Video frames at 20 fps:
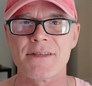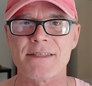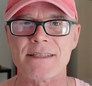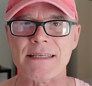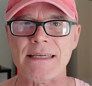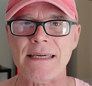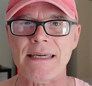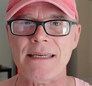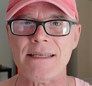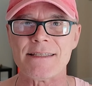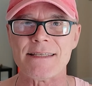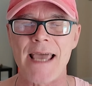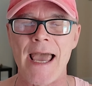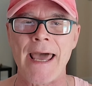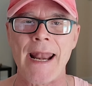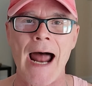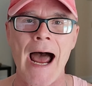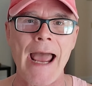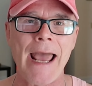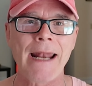the Seas,
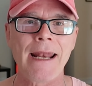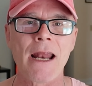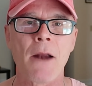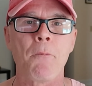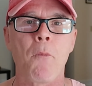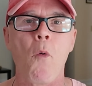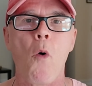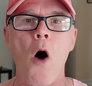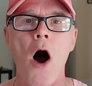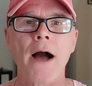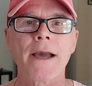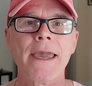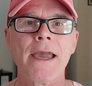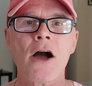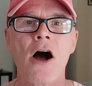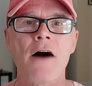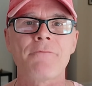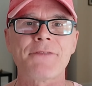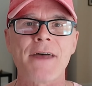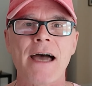and I ended up
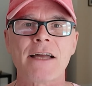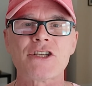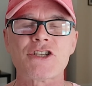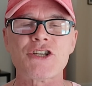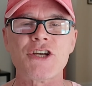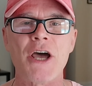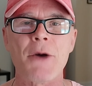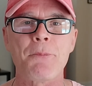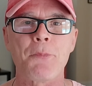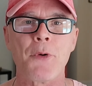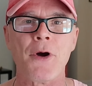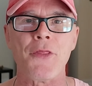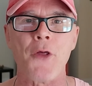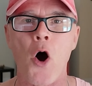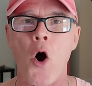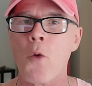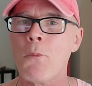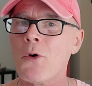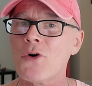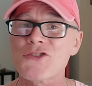walking off that ship with
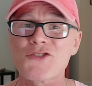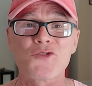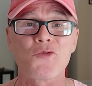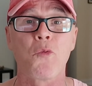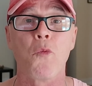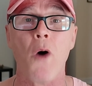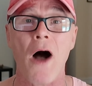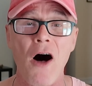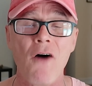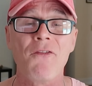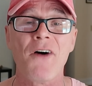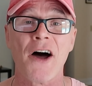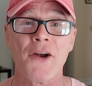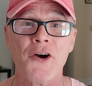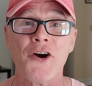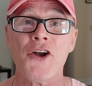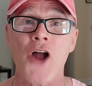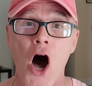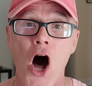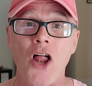almost
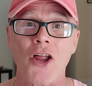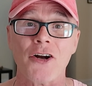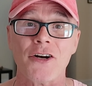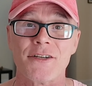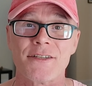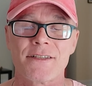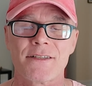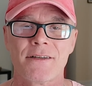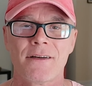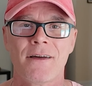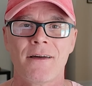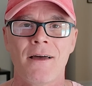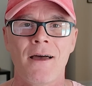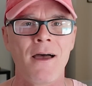$1,200.